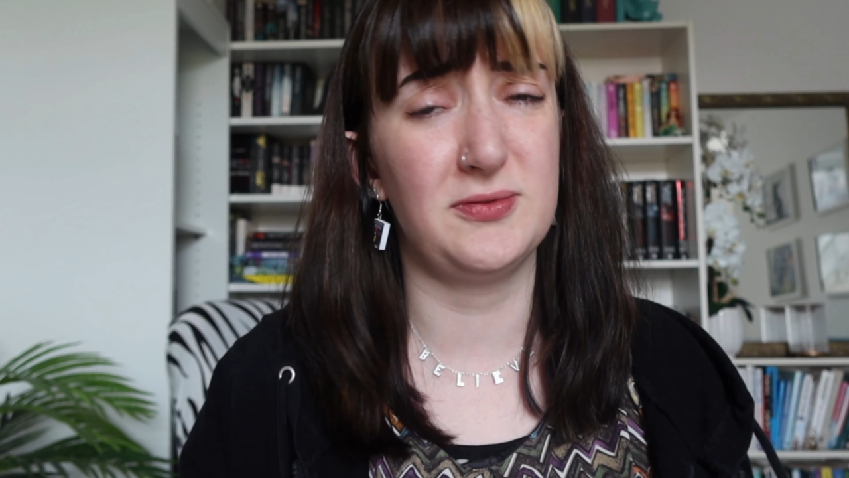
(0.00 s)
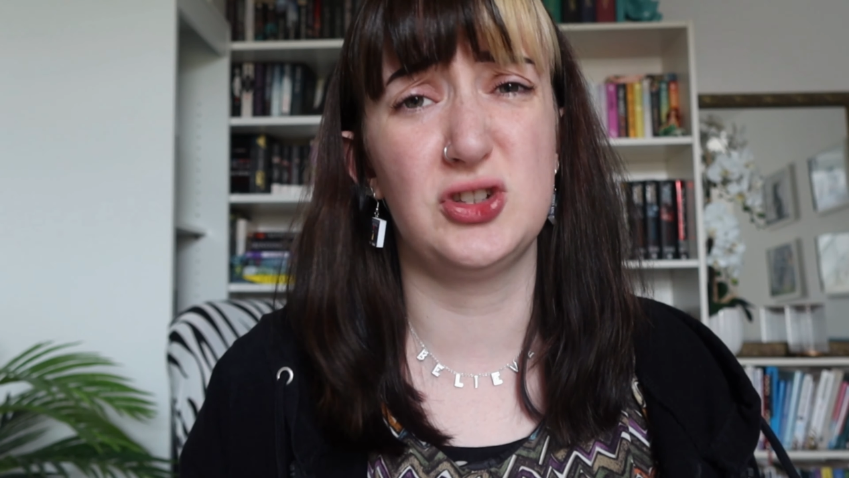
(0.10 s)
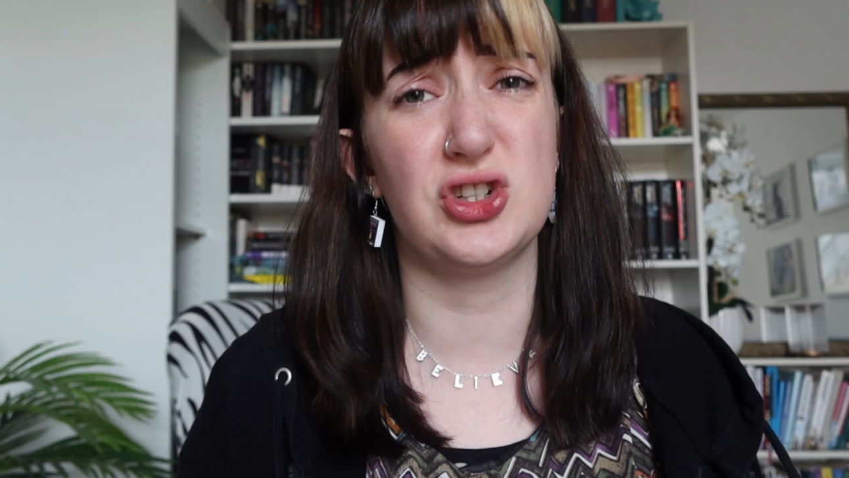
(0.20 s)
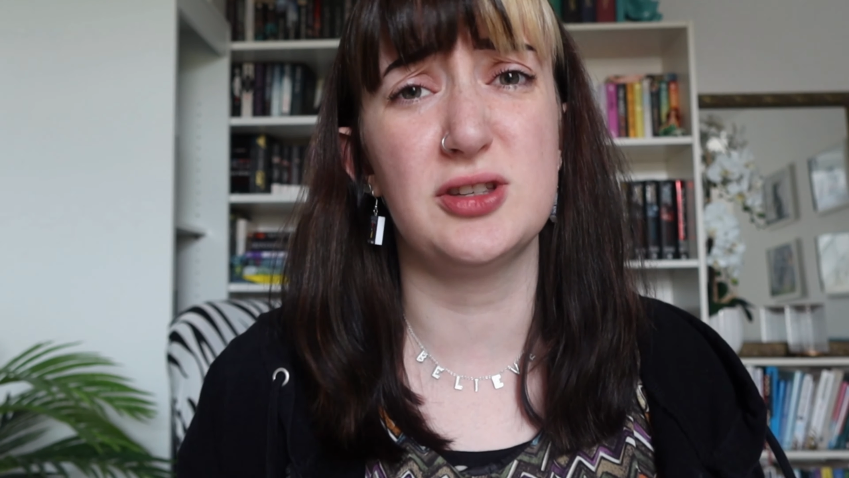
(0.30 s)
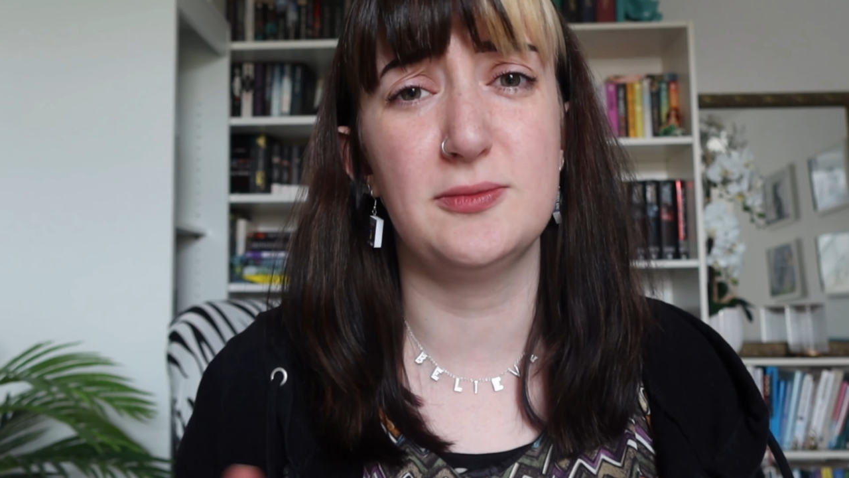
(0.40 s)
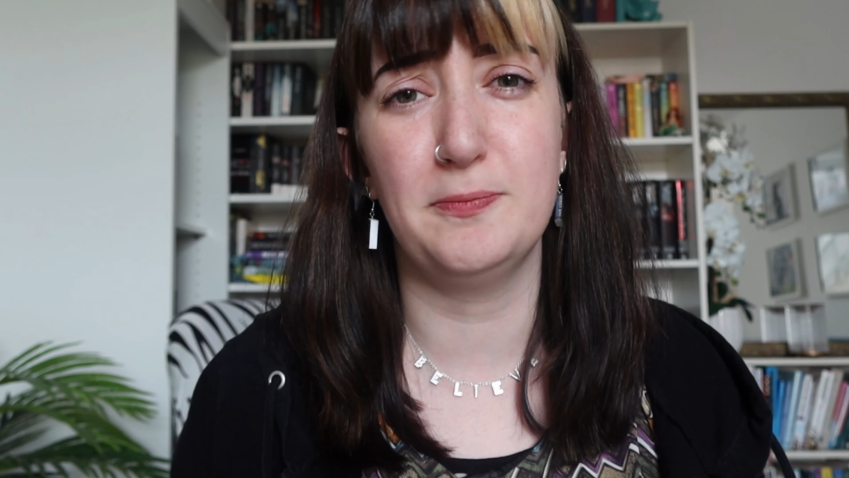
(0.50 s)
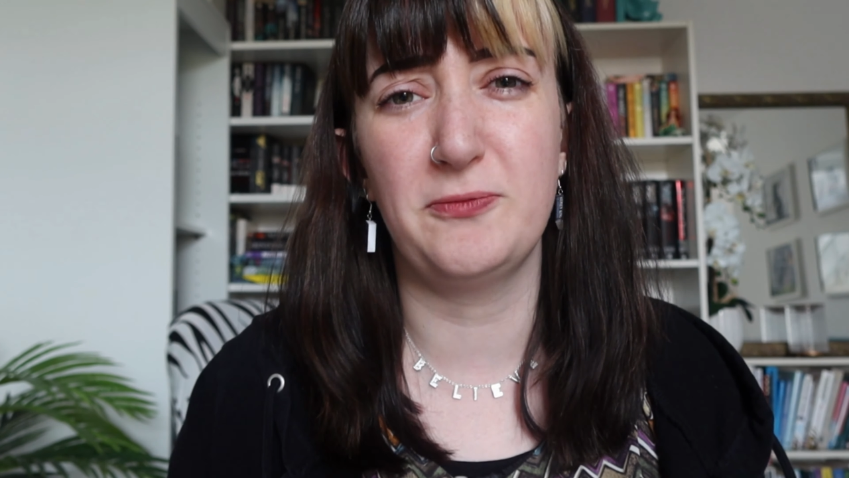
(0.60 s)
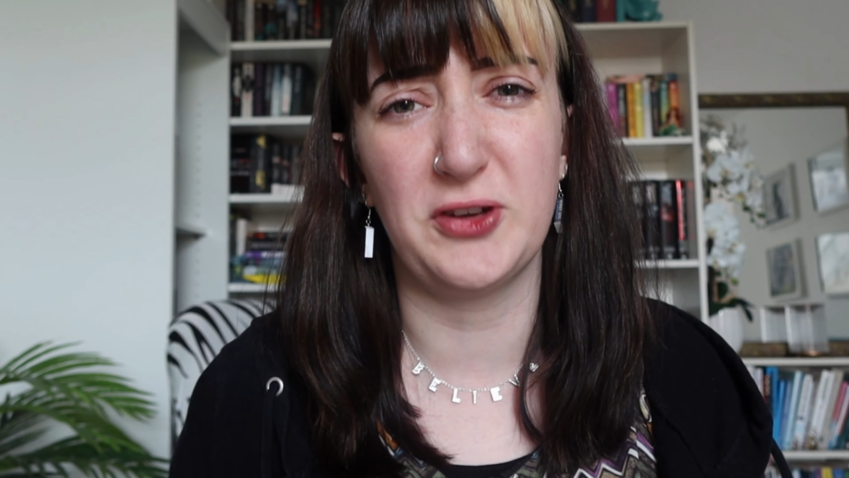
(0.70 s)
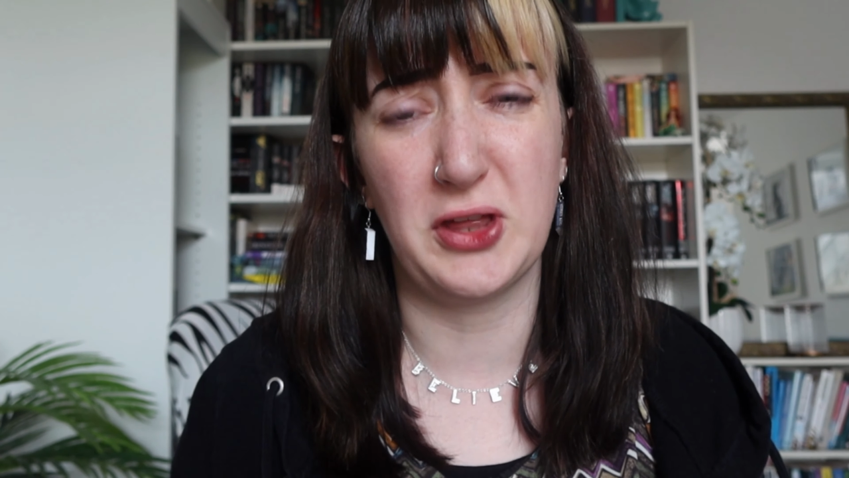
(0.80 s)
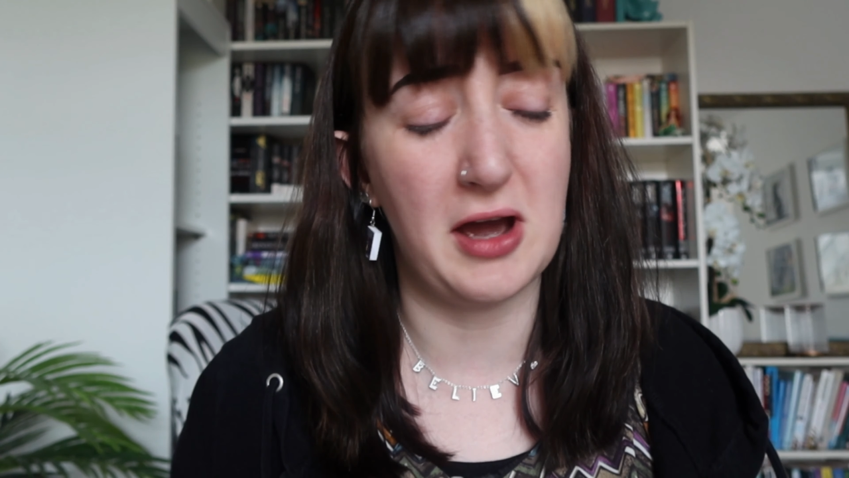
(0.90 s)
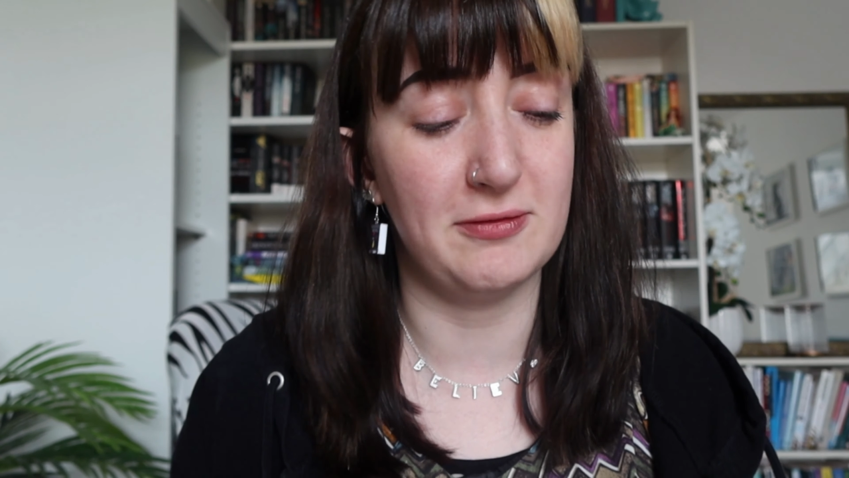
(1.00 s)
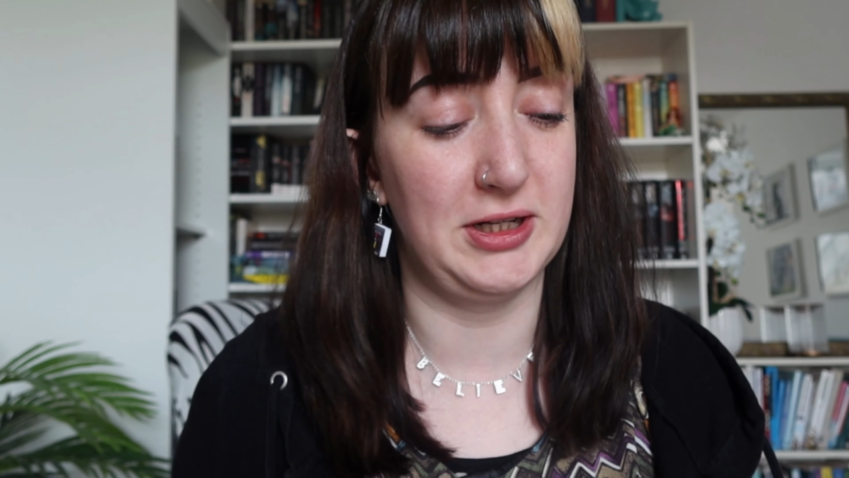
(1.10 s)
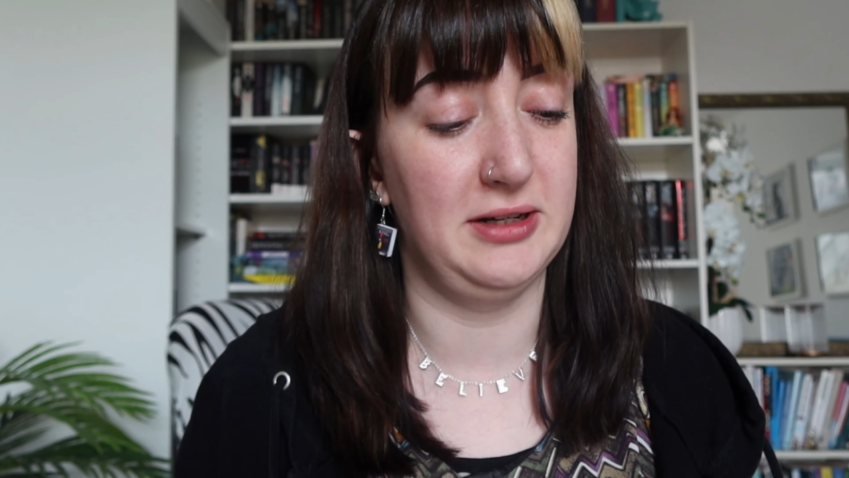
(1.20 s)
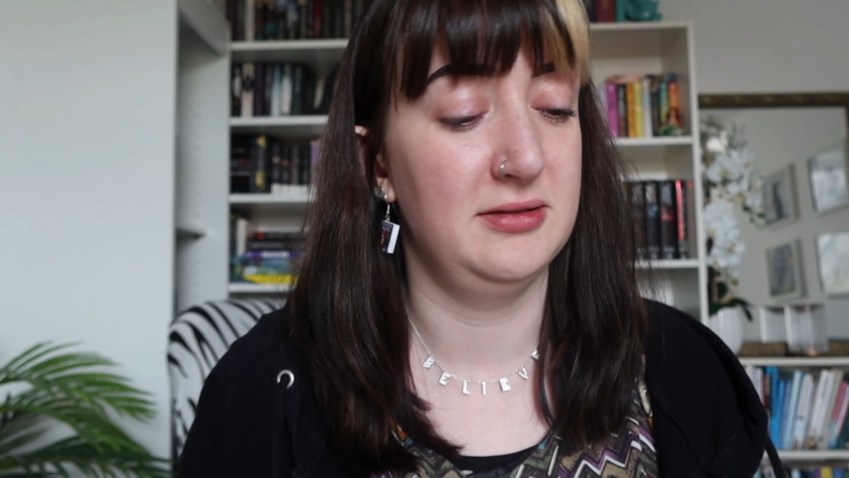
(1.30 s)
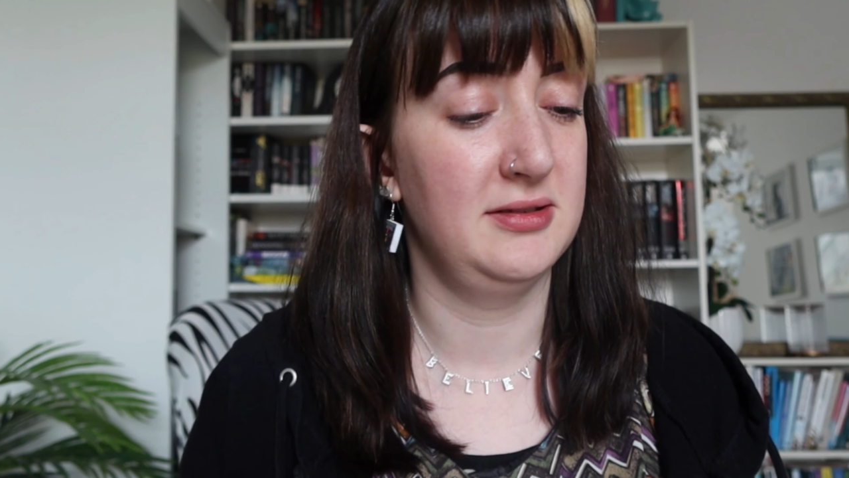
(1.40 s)
just for the
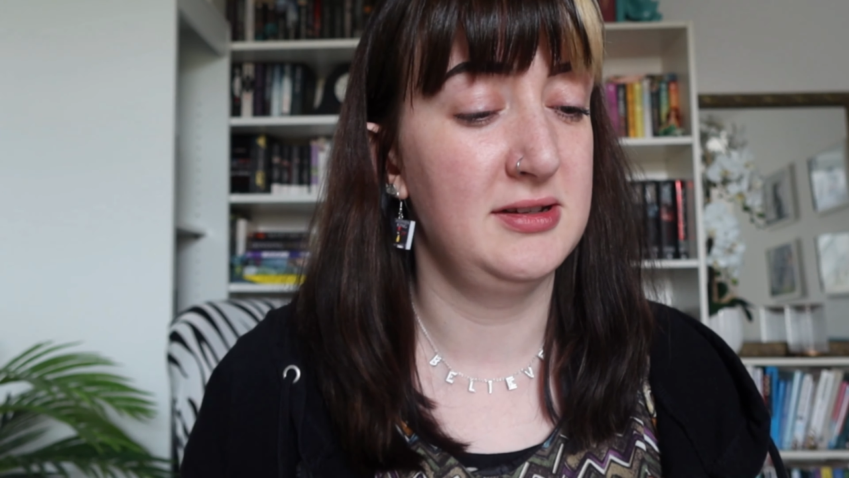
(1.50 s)
cover.